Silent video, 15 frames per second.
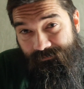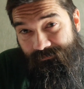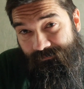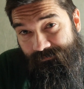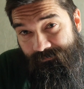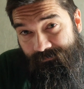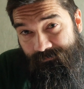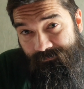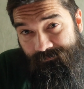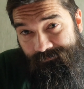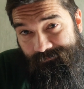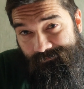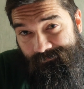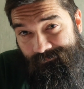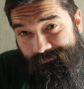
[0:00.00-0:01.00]

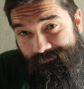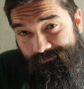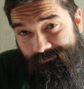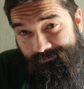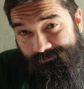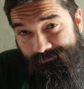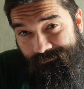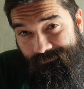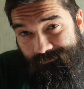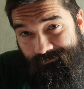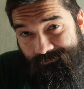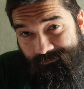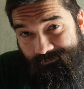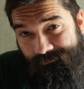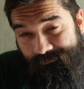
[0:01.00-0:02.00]

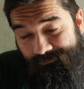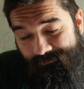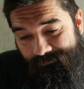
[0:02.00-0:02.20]
(no one is talking)